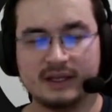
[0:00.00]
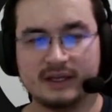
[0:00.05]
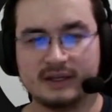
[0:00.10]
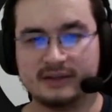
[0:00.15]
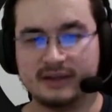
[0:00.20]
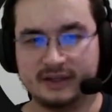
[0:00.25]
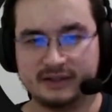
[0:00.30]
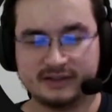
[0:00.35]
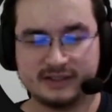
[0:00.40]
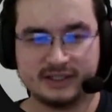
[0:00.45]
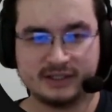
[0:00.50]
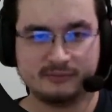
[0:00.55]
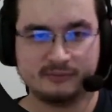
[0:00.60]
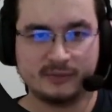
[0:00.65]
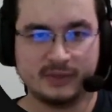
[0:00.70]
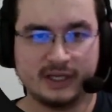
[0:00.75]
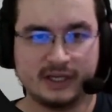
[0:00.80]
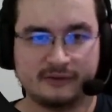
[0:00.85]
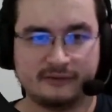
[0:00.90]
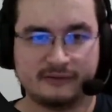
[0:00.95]
And that's it.
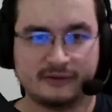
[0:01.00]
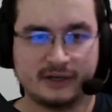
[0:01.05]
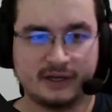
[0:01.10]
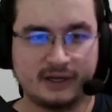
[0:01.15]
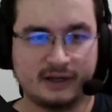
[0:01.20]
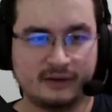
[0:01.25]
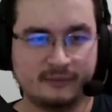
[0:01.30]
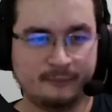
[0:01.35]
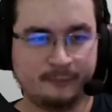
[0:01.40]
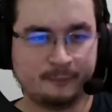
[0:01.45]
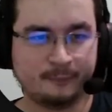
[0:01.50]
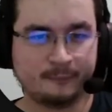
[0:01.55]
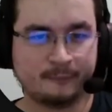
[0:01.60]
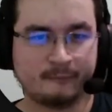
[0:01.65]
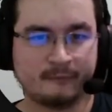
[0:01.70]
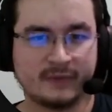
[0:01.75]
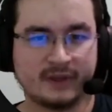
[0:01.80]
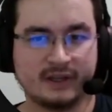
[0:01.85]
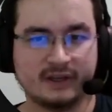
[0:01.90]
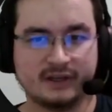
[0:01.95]
We have a, uh,
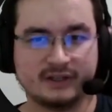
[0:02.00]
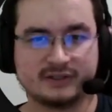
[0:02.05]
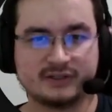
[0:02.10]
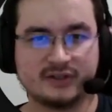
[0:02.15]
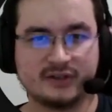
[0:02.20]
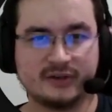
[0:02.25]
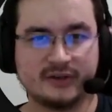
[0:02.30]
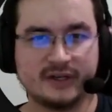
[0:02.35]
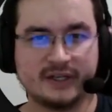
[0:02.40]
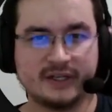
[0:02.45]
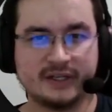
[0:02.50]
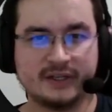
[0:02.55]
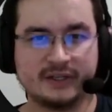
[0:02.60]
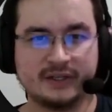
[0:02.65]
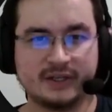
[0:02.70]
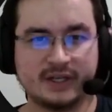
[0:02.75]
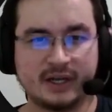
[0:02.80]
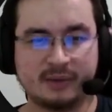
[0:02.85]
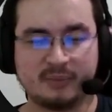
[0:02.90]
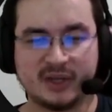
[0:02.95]
a
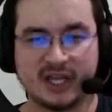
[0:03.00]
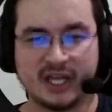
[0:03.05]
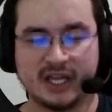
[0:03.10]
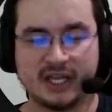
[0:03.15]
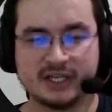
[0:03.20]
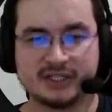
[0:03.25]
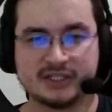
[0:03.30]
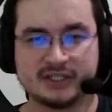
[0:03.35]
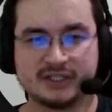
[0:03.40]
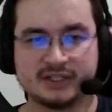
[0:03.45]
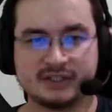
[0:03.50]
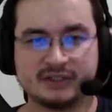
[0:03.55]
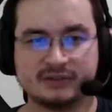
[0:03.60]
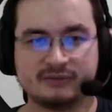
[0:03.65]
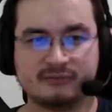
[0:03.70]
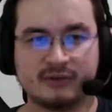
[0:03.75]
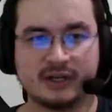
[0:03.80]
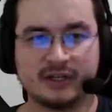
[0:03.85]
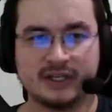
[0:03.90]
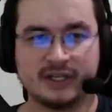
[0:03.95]
story
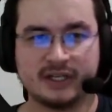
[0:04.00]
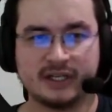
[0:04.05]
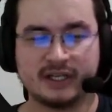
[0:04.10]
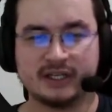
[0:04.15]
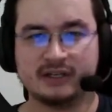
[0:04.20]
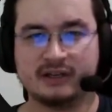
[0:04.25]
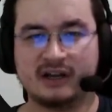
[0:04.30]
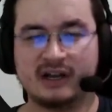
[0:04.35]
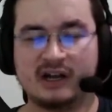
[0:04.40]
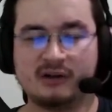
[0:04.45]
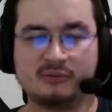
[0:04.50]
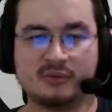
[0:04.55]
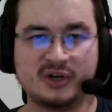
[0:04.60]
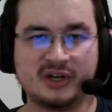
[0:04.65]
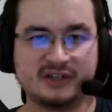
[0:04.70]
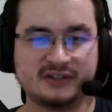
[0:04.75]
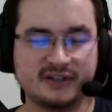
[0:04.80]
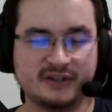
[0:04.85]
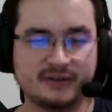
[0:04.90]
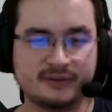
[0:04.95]
application running in our
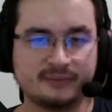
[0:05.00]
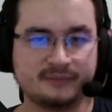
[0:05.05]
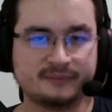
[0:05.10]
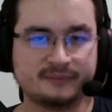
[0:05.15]
browser.